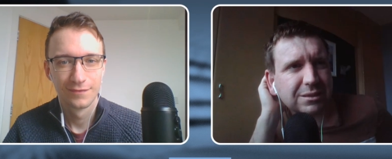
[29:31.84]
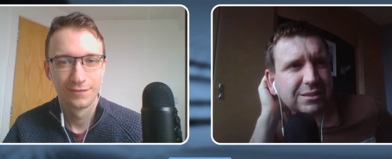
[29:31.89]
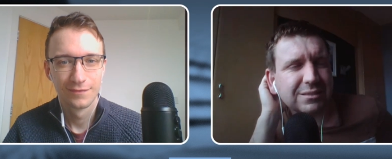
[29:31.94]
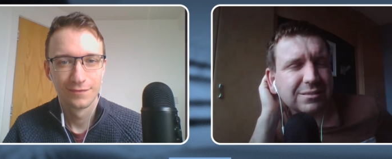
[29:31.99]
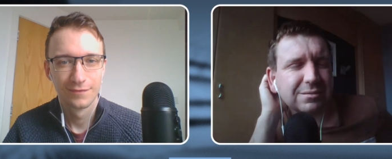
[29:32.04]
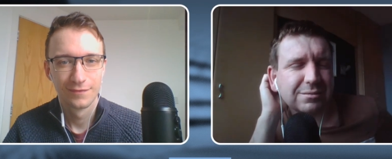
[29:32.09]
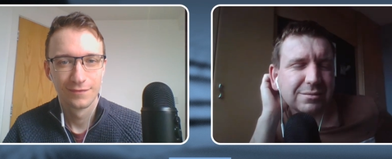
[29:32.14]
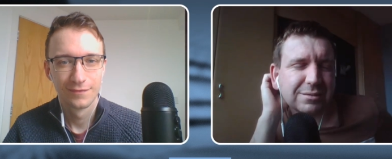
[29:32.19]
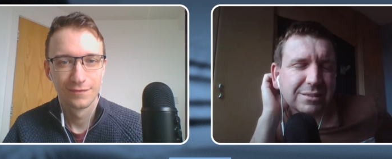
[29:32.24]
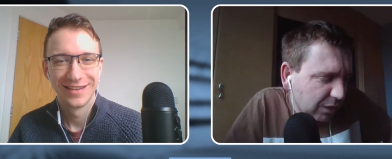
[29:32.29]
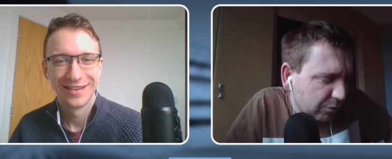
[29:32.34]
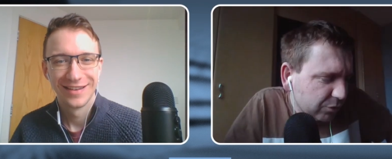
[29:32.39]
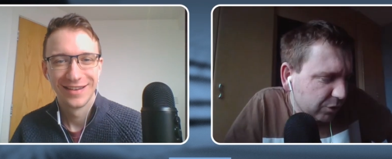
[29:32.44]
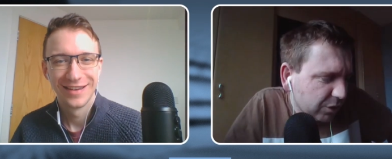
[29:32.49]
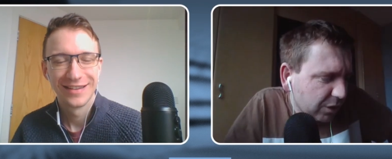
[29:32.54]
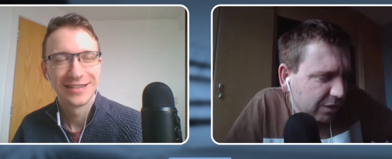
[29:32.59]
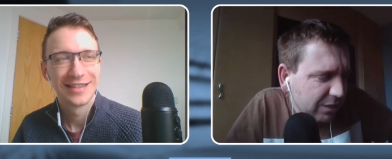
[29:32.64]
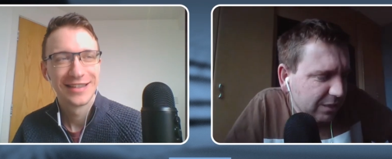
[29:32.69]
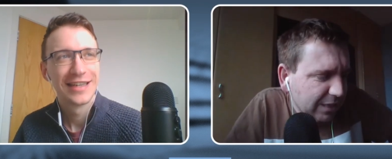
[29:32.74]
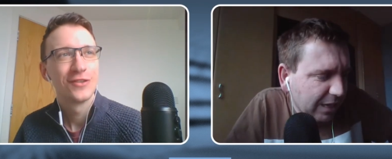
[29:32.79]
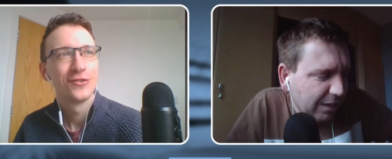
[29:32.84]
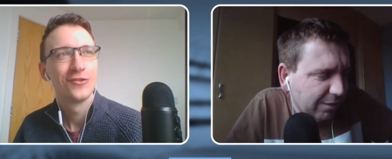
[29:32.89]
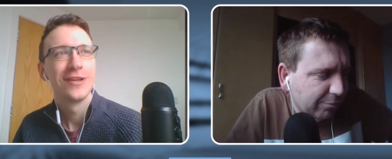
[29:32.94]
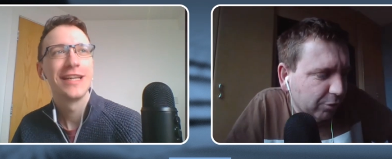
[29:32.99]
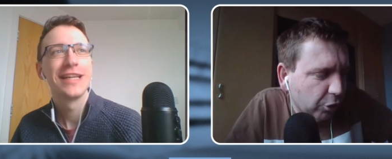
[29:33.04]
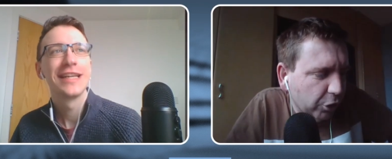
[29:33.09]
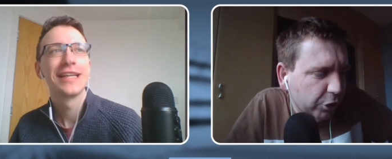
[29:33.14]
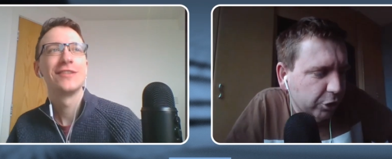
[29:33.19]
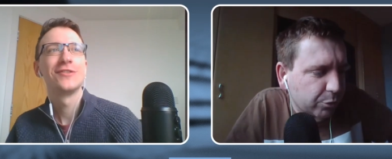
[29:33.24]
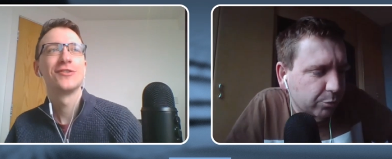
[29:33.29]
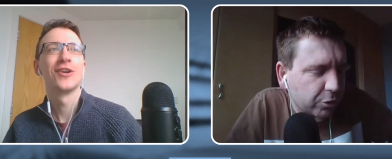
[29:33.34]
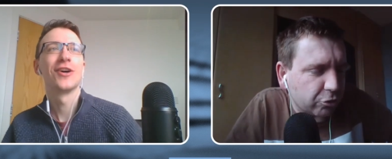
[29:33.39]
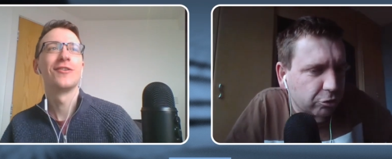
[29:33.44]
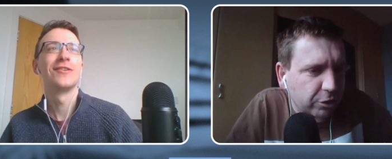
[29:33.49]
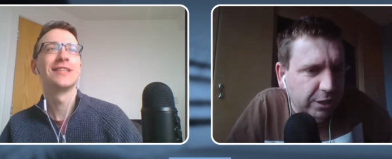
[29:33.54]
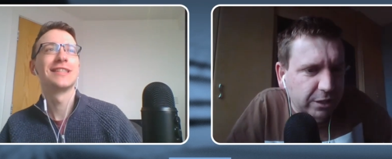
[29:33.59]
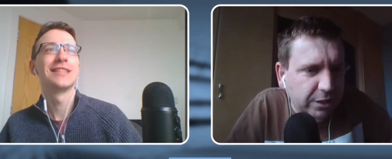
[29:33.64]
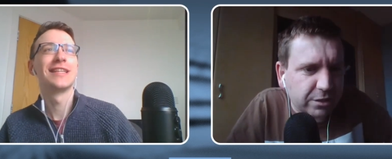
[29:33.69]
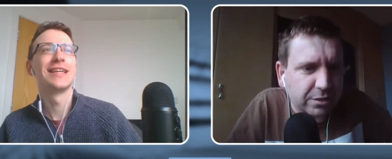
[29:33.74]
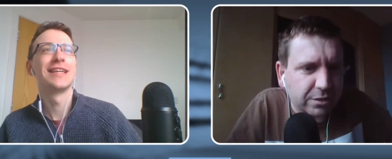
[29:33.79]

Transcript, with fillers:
Speaker 1: I don't it's know. It's an intriguing job, isn't